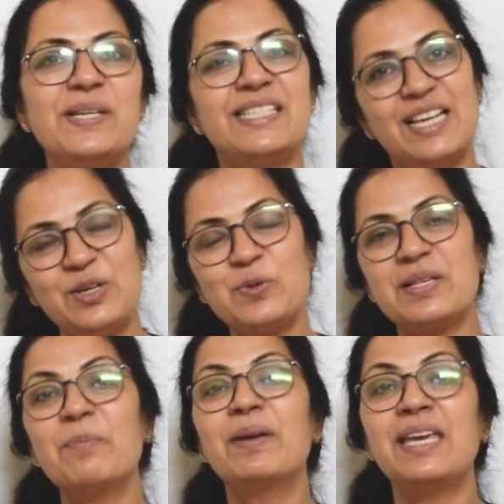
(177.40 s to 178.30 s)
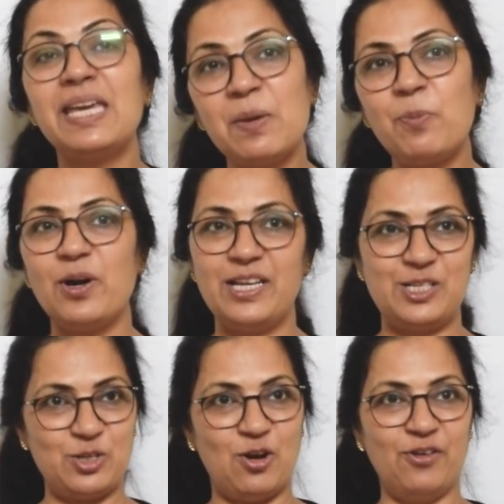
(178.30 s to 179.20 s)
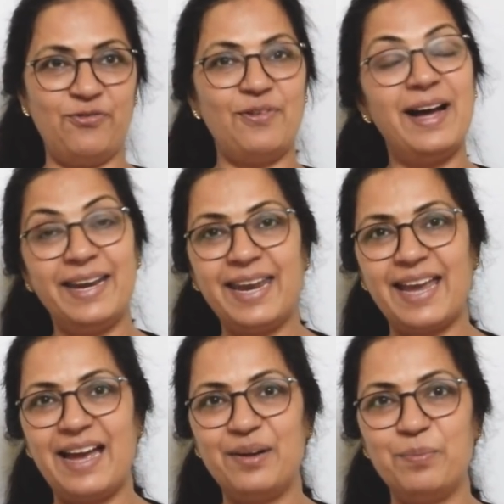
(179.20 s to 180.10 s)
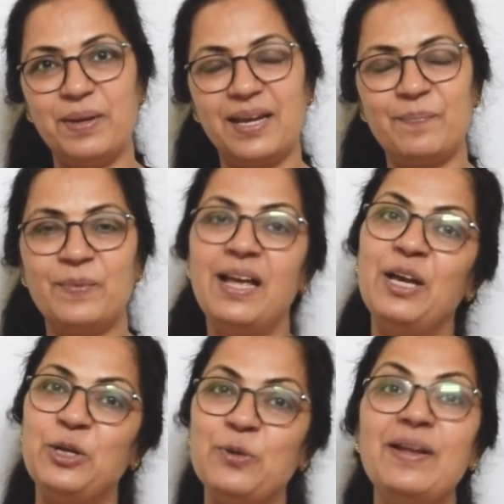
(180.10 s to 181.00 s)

me tell you some key points of Unacademy. You